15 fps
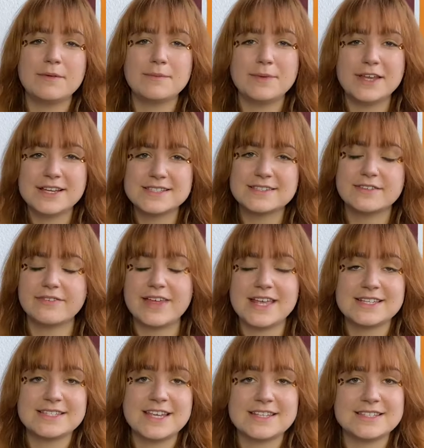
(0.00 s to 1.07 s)
Because the
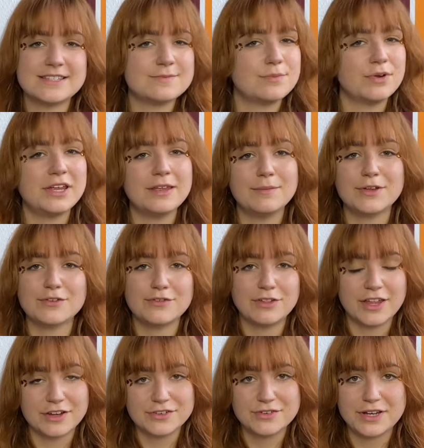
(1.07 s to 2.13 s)
vest has this bohemian
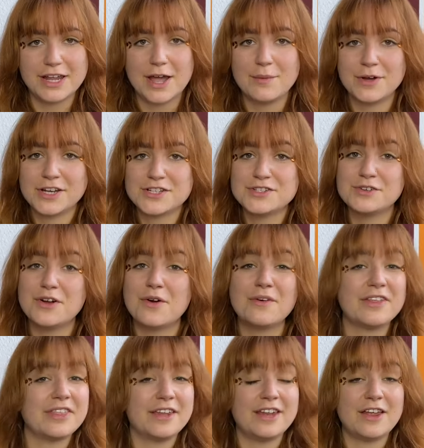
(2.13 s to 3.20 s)
flair to it, I wanted to go
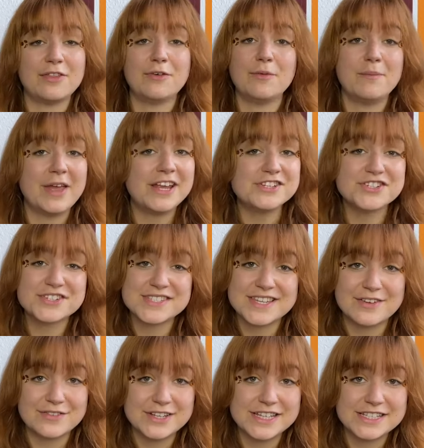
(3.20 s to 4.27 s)
with another major
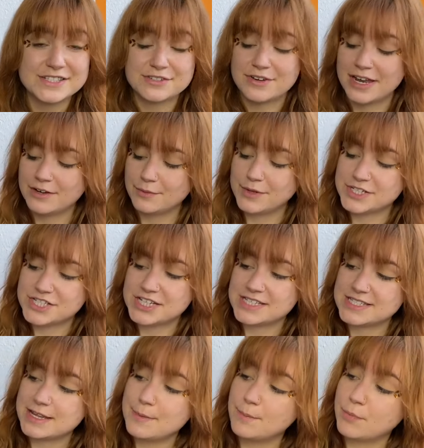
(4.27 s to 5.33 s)
70s trend, which
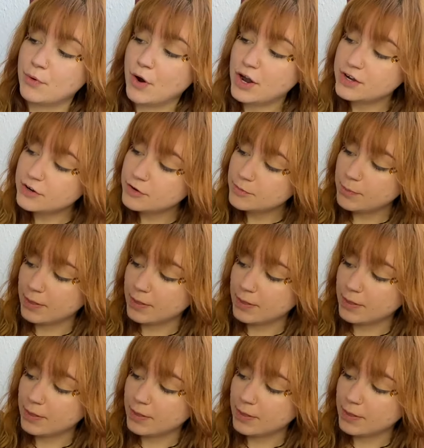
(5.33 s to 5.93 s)
is embroidered